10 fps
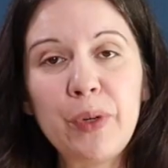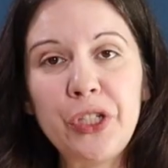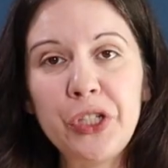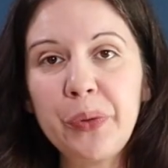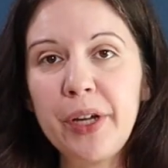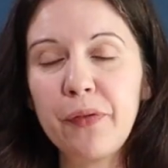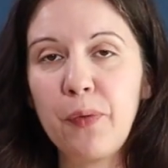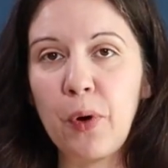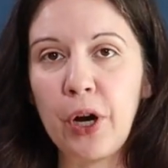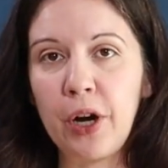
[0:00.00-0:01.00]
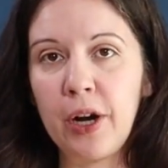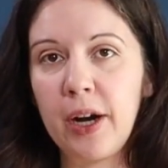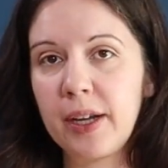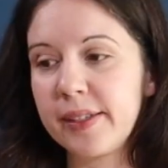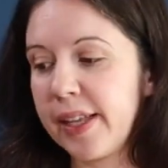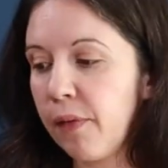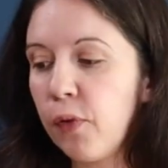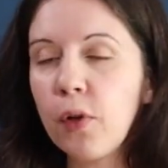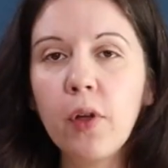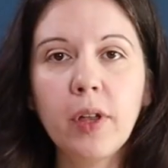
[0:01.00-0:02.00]
would do it for
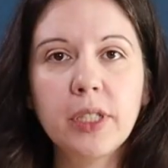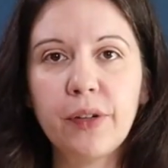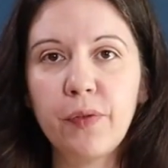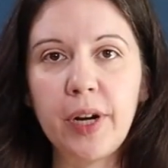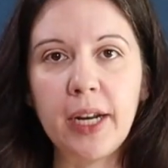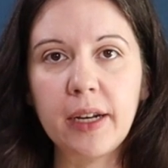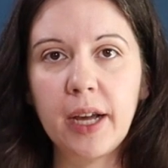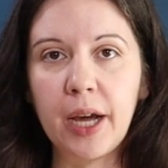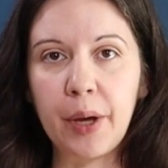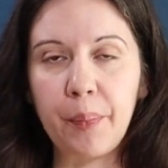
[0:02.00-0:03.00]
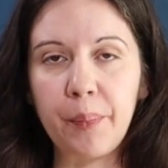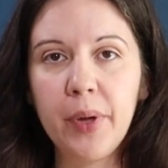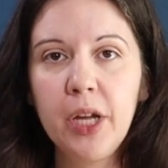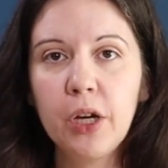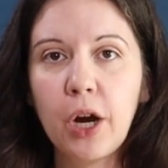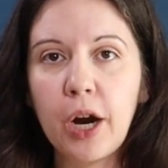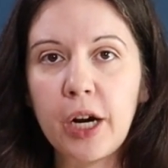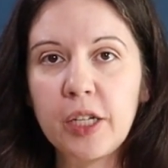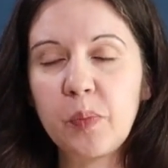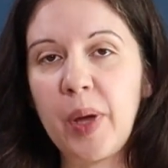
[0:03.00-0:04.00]
several different um,
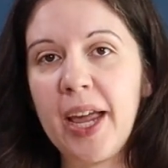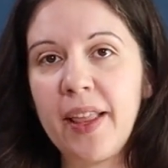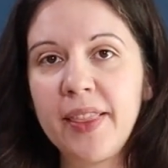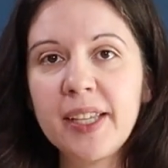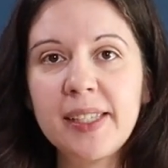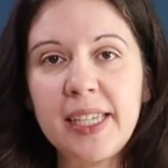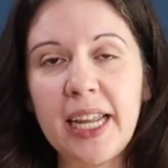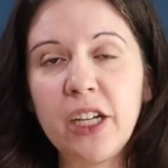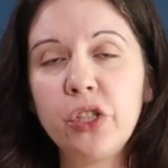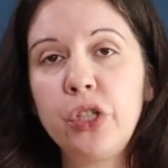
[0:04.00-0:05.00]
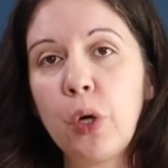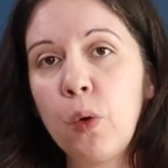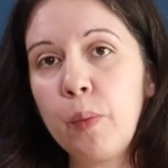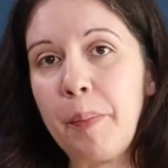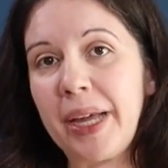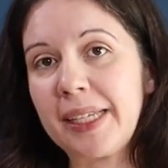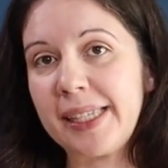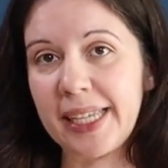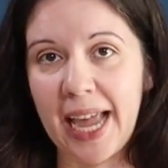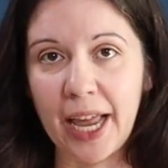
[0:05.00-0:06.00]
cards, but at this stage, don't mix
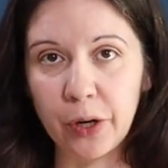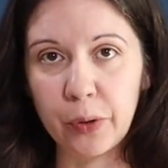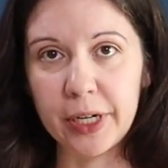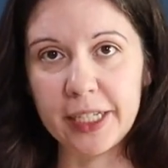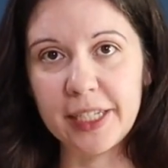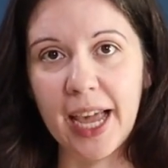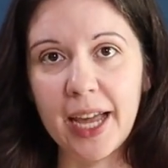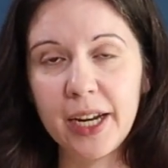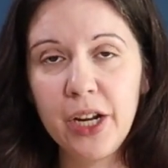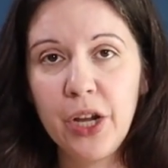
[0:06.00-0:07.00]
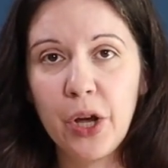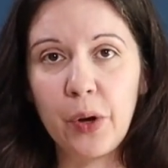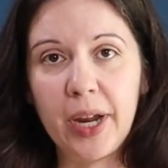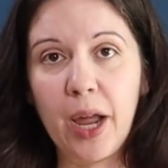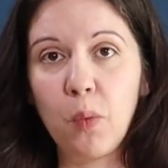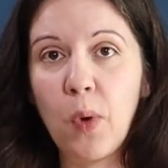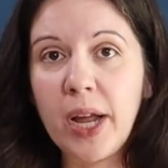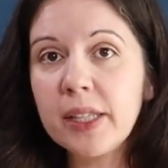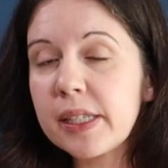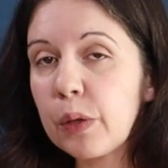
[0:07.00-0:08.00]
the categories yet. Okay,
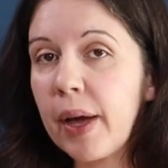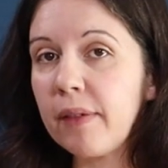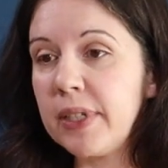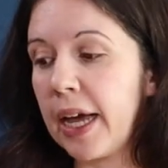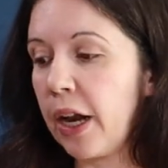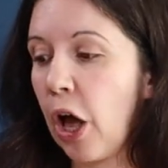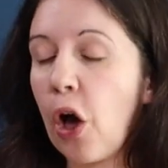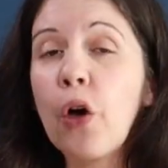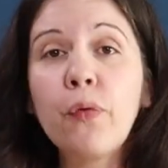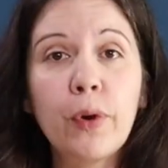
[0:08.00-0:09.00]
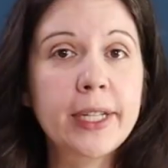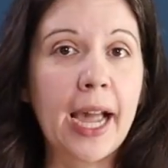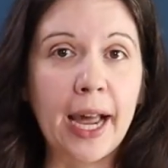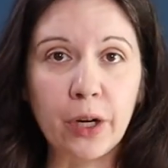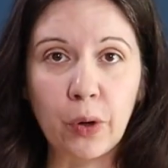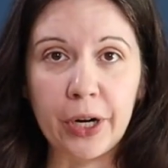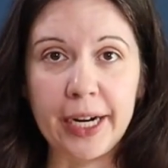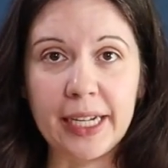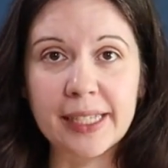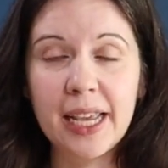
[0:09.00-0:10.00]
once you have done all four
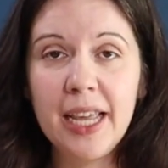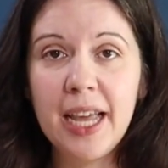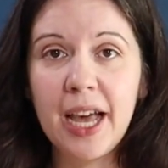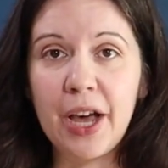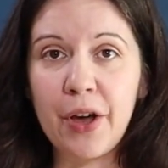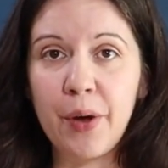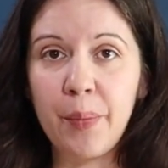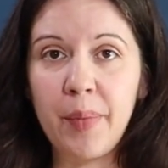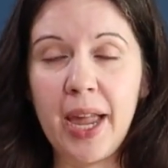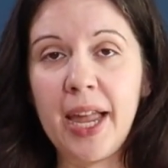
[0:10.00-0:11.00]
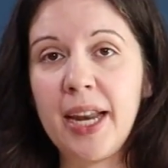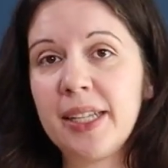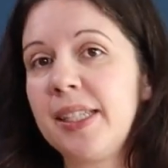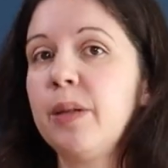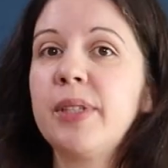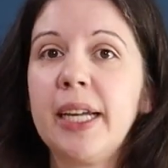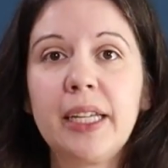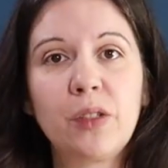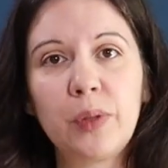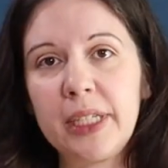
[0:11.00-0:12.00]
categories, um, and it seems like
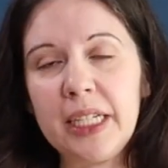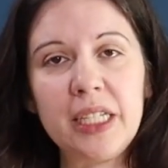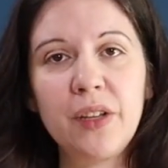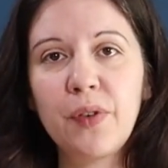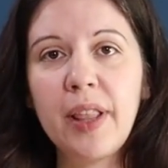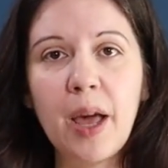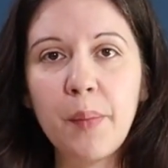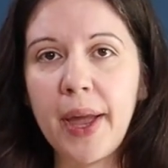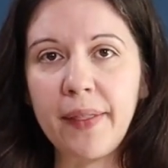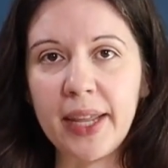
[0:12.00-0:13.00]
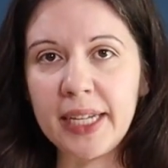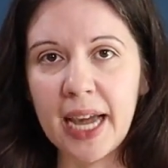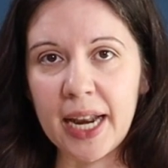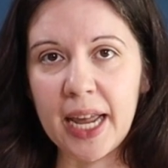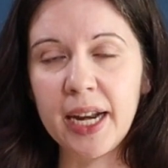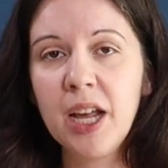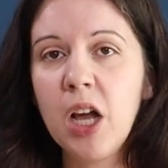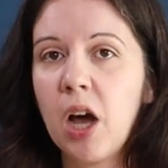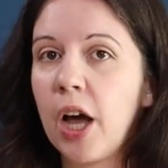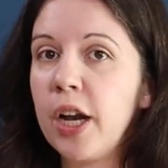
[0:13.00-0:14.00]
it's really easy for them and they get it,
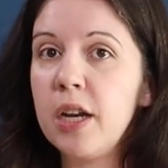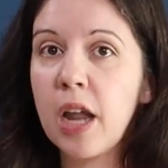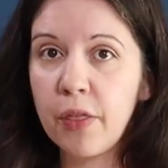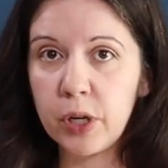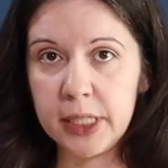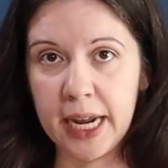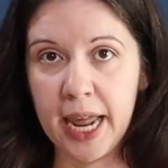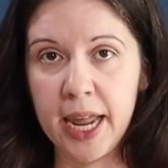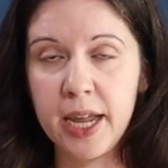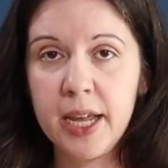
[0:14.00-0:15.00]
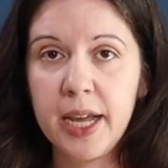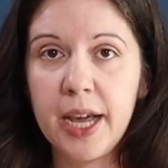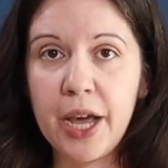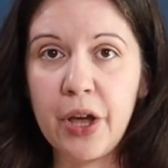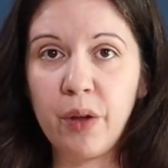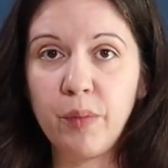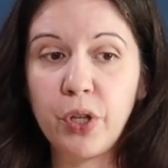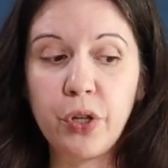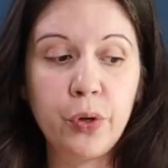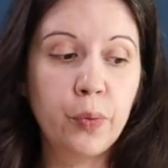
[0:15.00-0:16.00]
on another day, um,
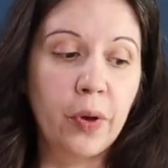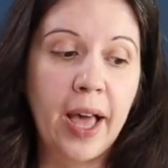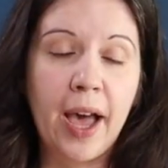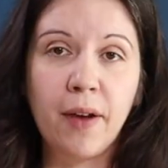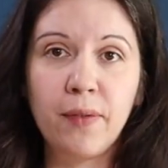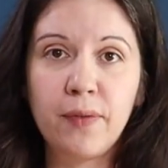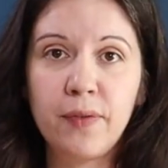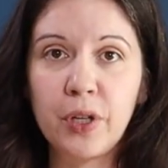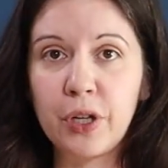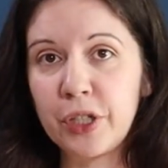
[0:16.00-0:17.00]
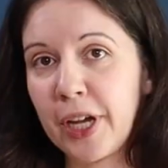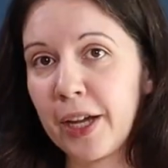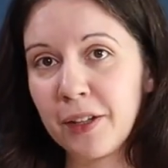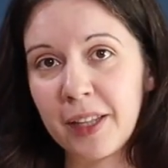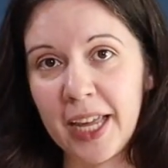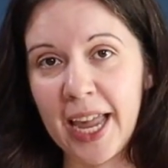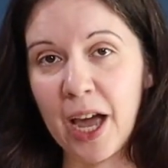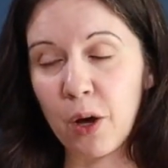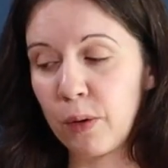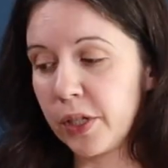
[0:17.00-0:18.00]
you will have your child lay
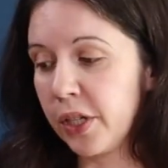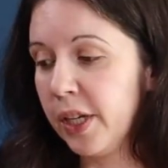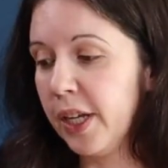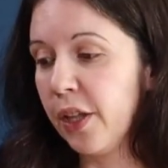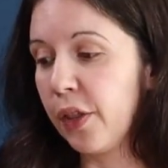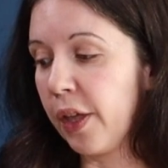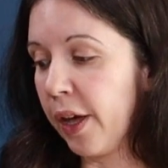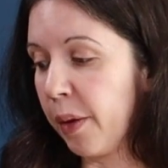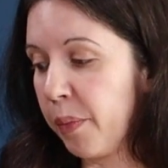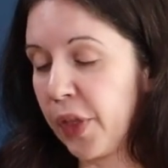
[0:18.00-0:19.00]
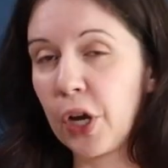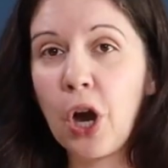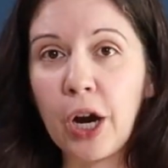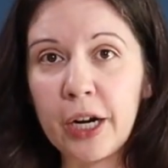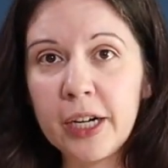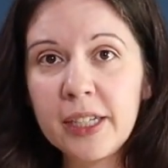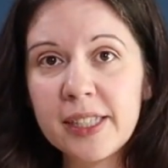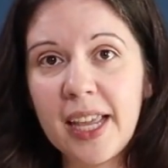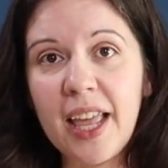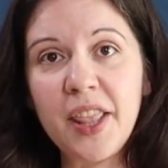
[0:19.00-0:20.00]
out um, the
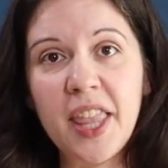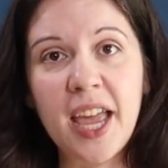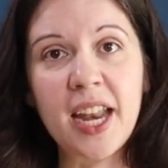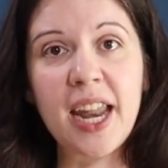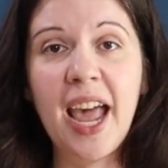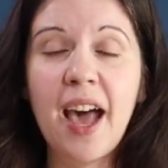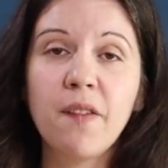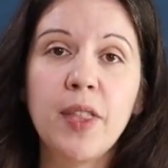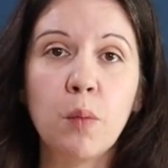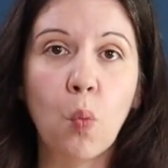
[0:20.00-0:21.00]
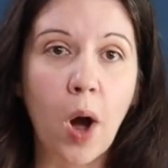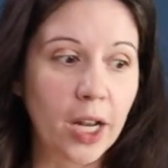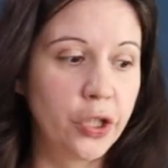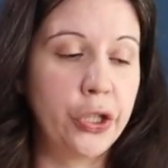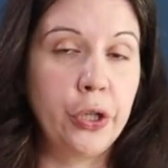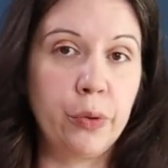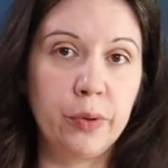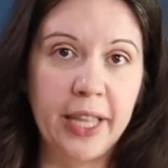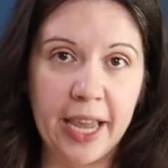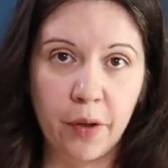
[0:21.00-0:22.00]
cards and then have them watch you
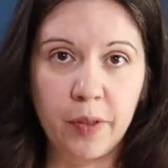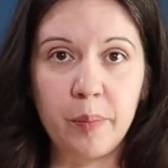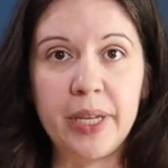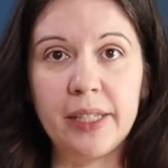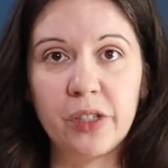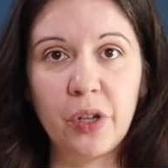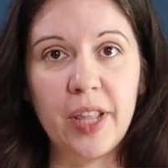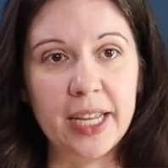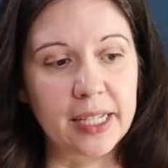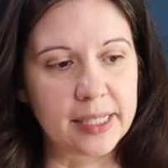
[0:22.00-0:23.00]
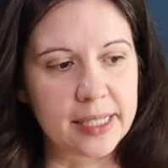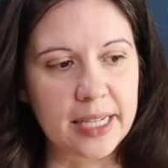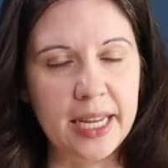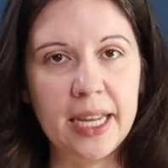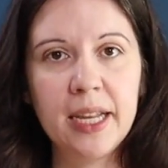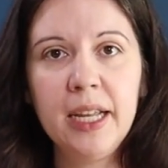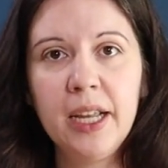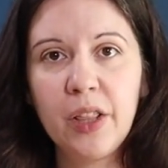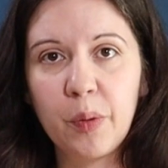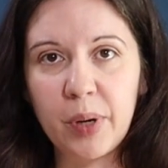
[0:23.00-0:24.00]
lay out the beads so they can see
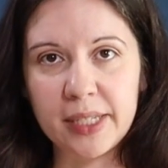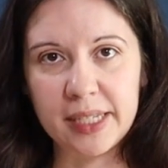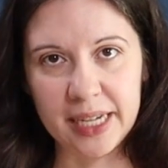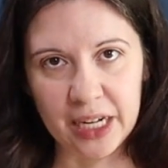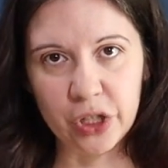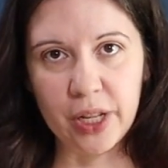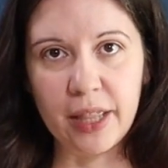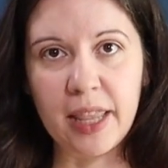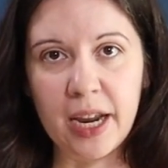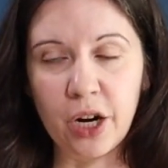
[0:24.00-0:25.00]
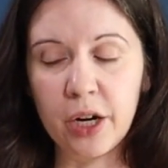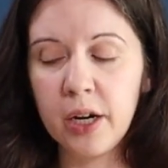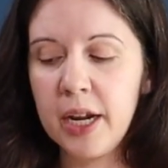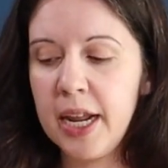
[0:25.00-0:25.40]
the presentation there.